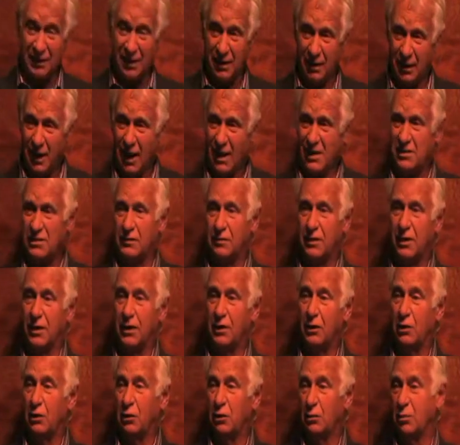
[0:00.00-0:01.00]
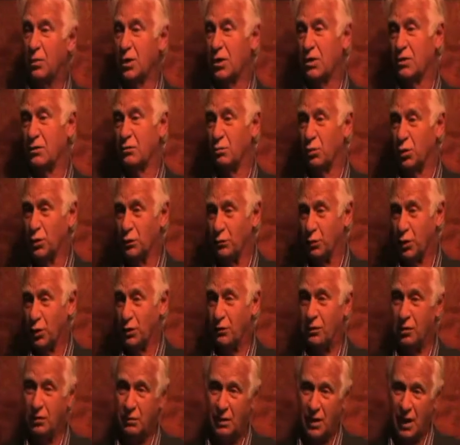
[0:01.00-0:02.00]
didn't last very long because World War
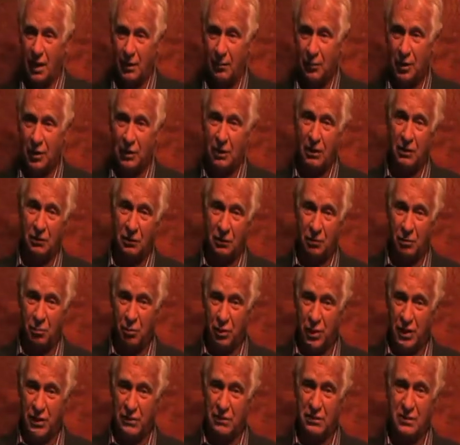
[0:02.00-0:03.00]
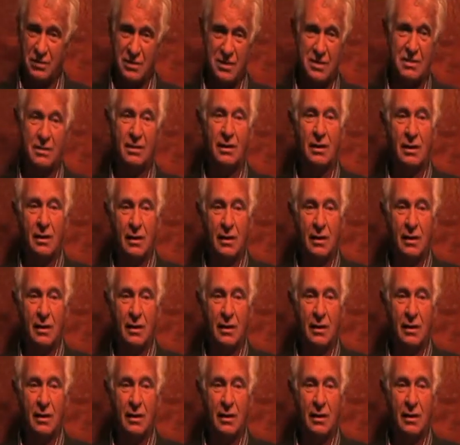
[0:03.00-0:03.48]
II came along, Britain's